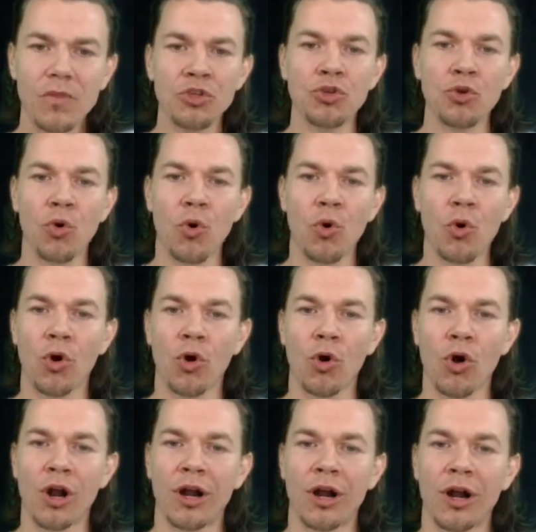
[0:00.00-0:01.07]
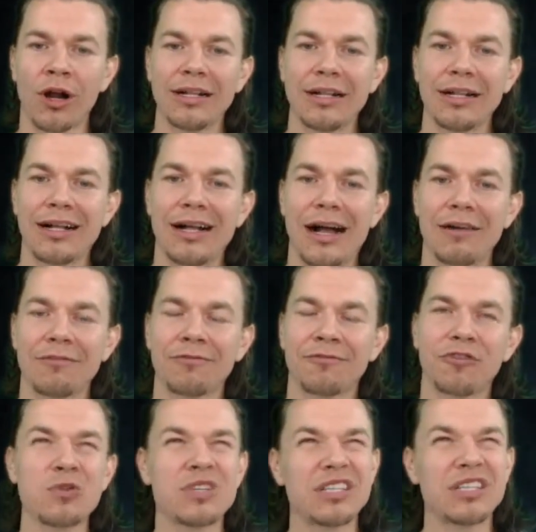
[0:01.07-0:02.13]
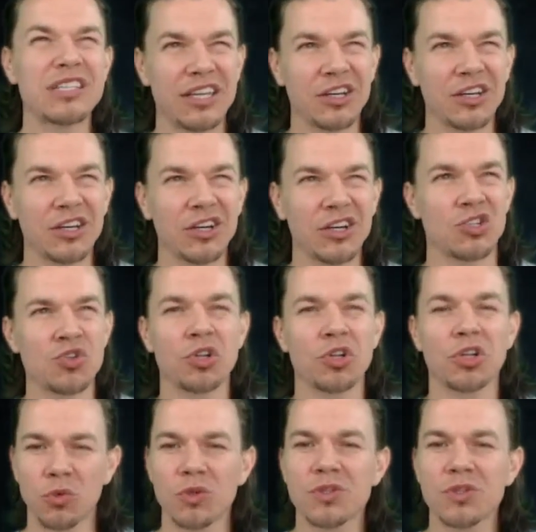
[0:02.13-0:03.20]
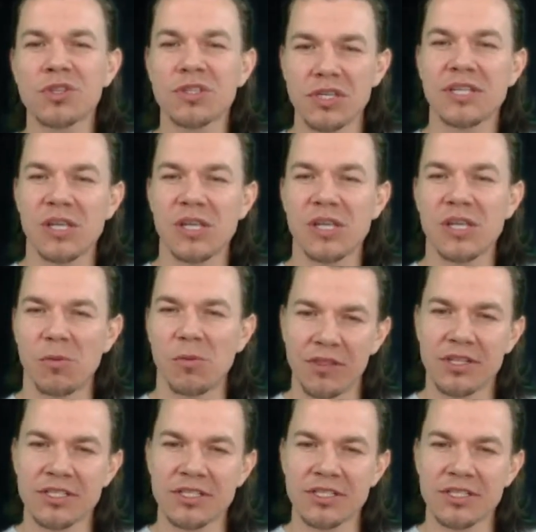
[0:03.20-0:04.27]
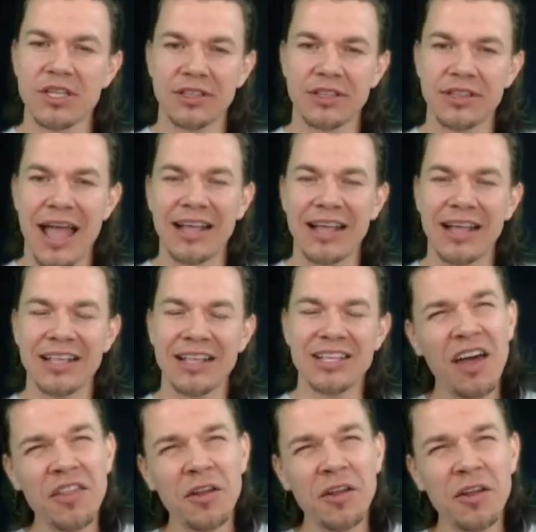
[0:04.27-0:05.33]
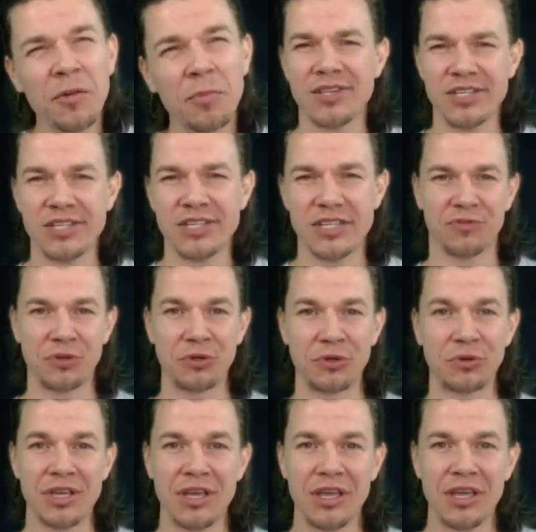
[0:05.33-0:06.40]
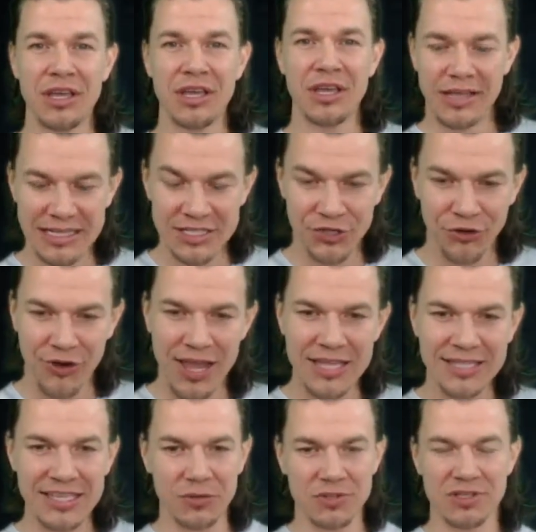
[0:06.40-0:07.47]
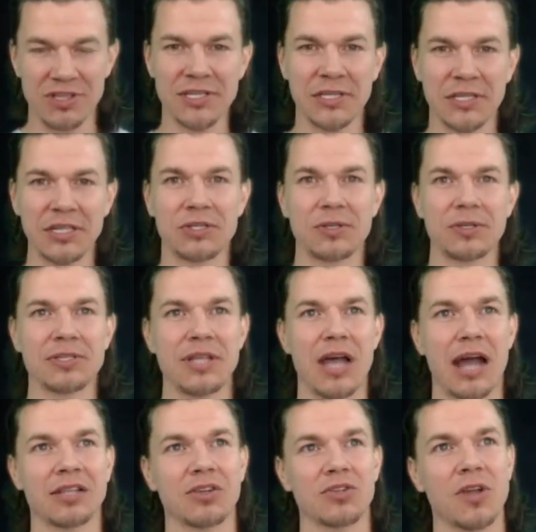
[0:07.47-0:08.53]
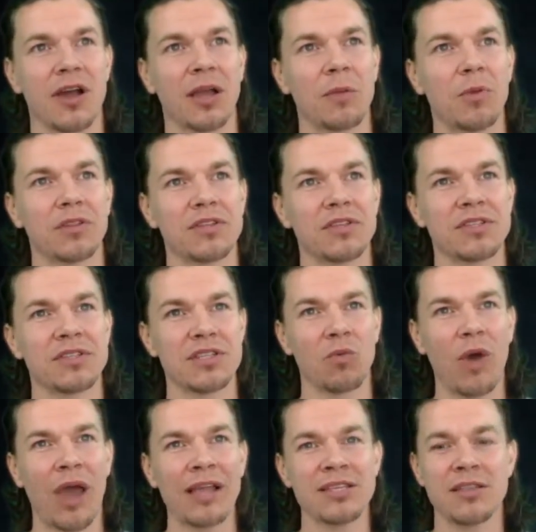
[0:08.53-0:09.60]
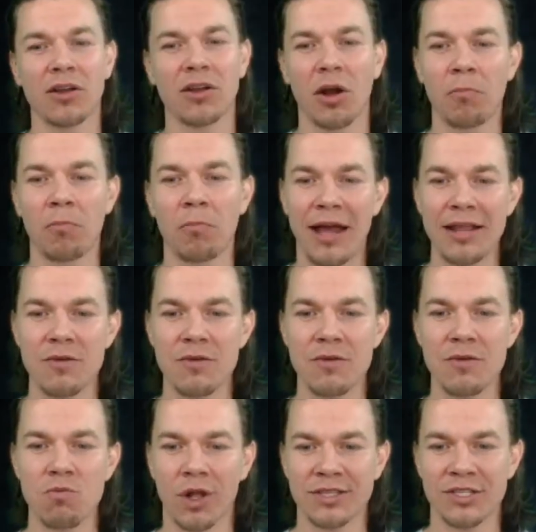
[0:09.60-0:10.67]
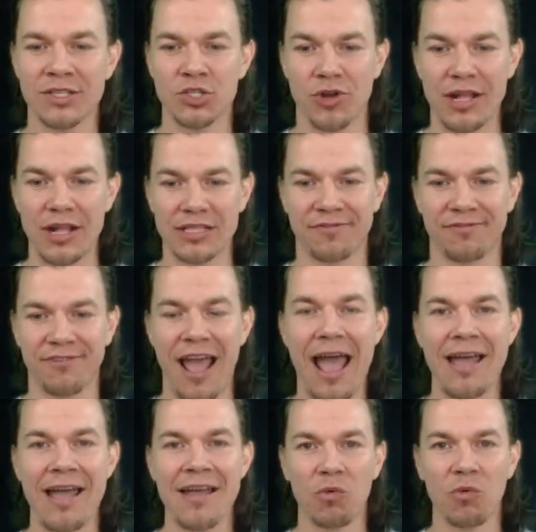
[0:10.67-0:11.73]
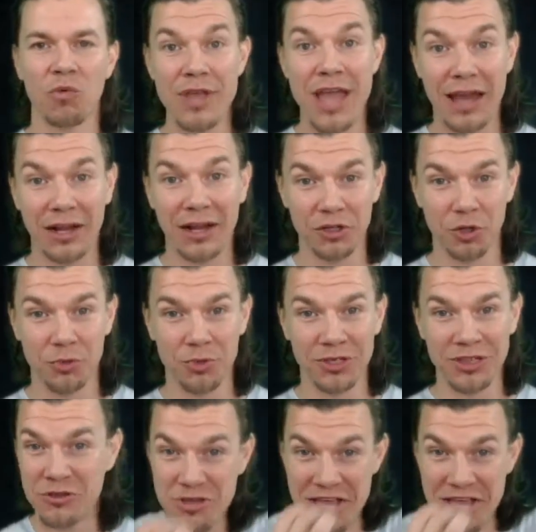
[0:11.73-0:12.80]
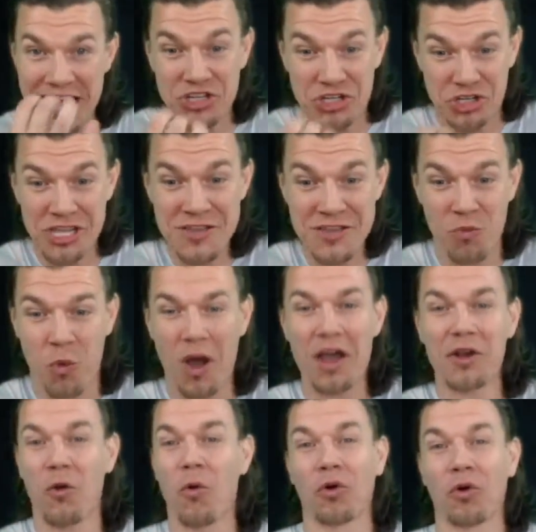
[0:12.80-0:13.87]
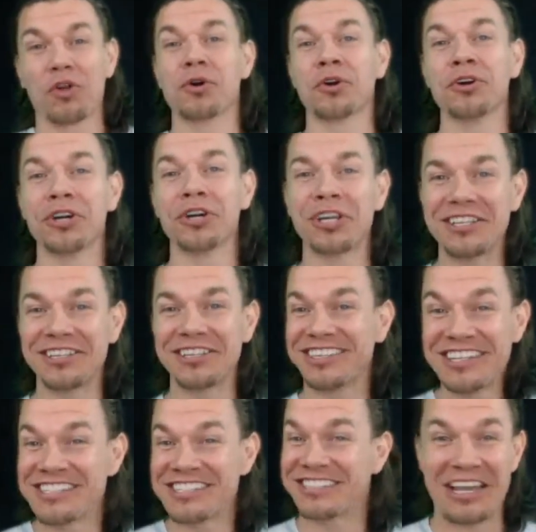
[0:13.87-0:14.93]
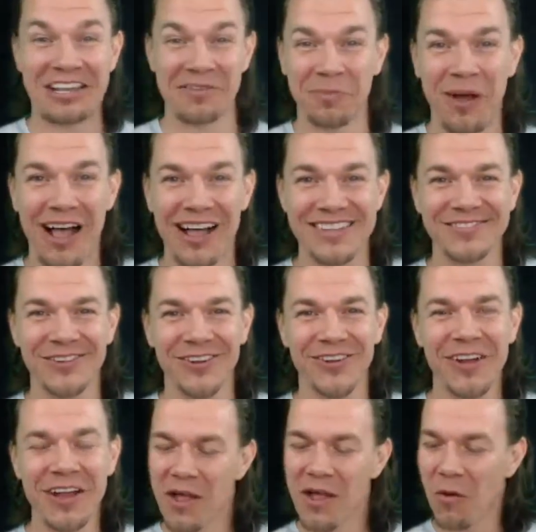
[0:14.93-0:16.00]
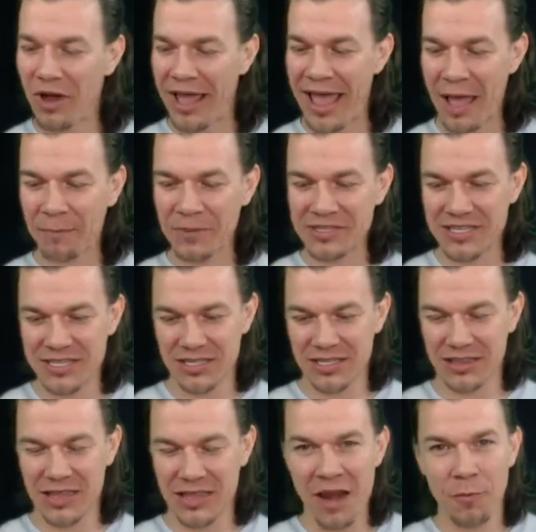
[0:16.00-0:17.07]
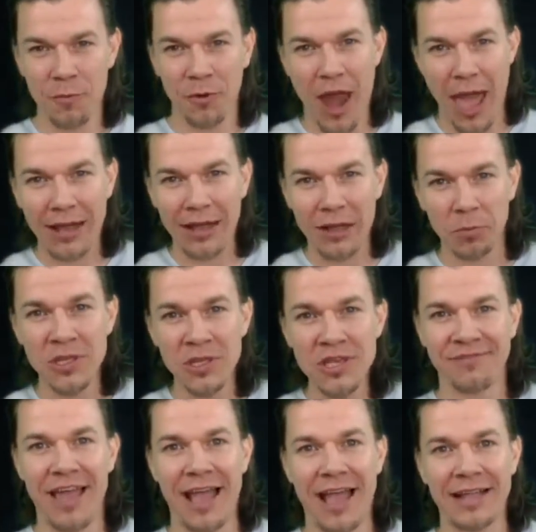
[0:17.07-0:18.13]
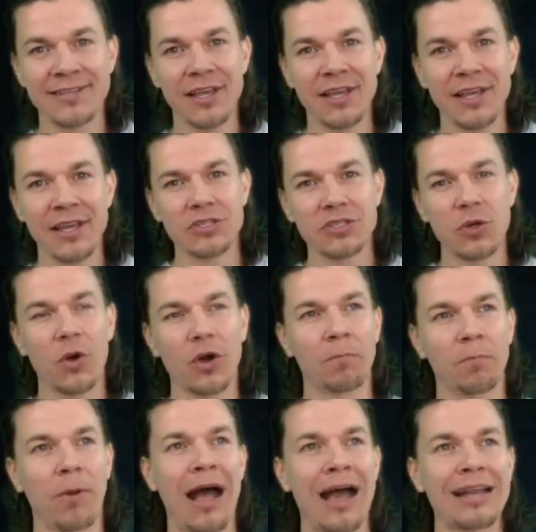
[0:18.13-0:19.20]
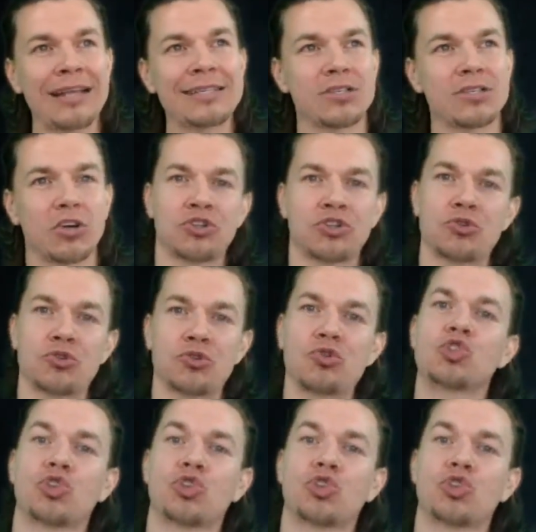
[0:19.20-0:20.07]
Your frozen dinners usually will sneak some in there and stuff like that, and just other processed foods. Like, it's crazy. I was listening to this doctor talk about this. Is like, why is it that our body wants trans fat when we had a little bit? Like, you can't just eat one Oreo cookie. Like, it's like impossible. What happens is a lot of them are not complete fats. So our body starts to